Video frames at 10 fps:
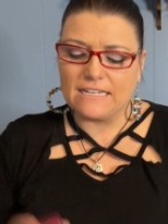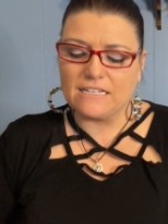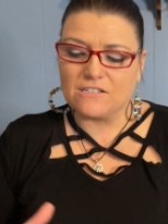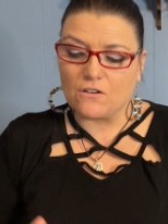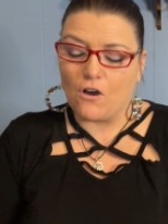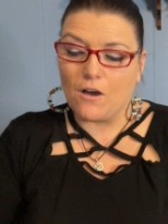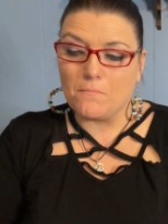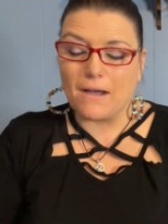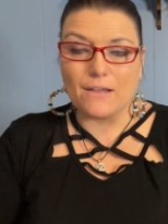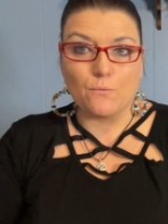is
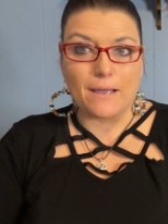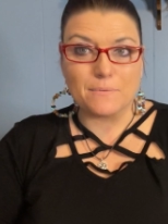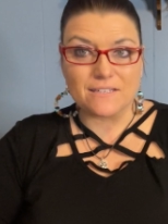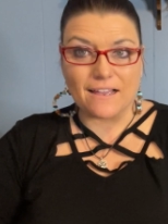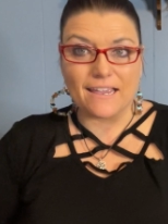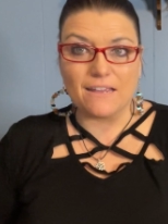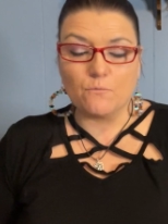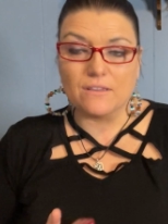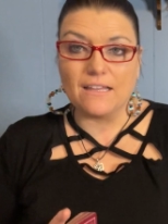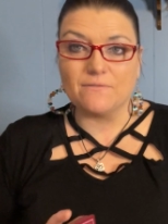on my website.
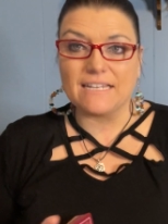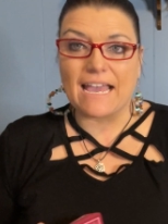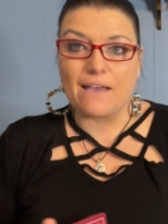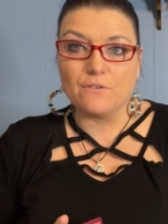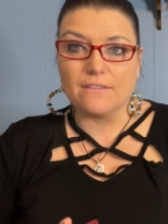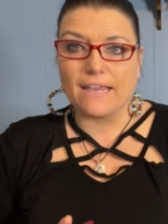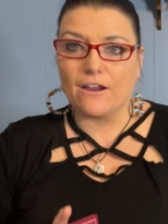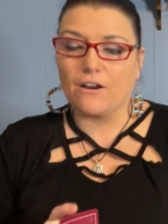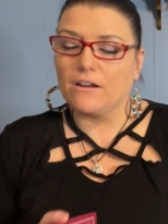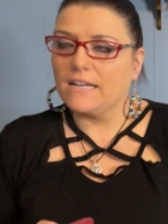Would love to have you
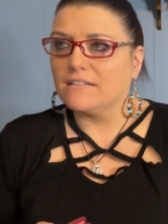there.